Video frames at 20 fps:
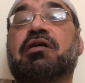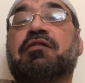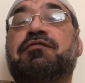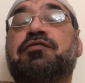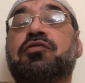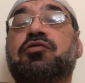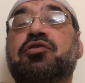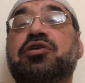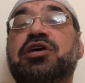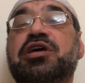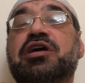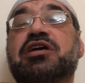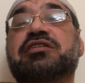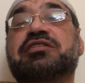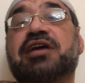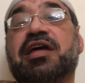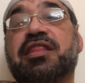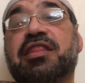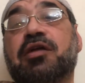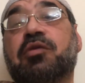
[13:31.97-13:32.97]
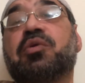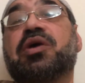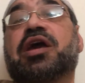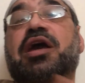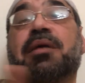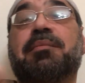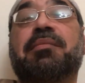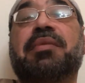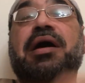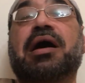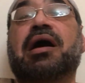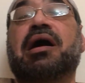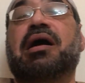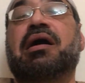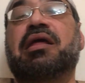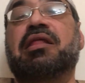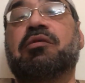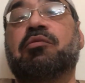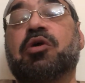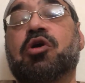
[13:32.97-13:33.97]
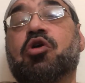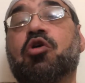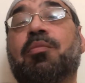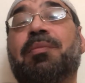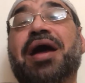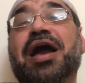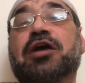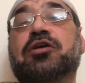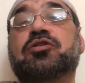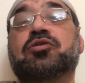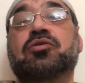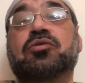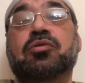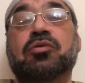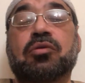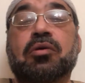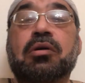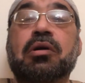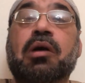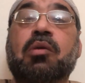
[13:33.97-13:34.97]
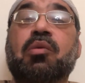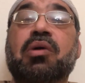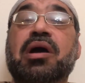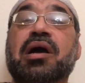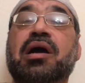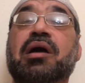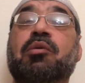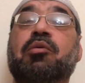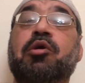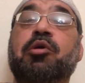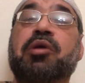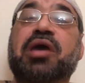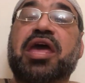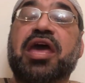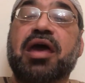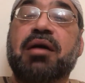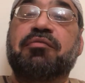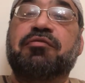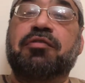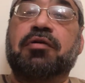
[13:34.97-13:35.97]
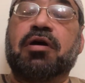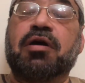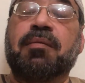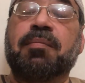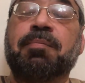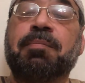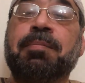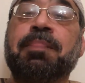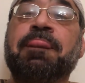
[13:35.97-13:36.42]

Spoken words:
a few years and then we go back to where we came from.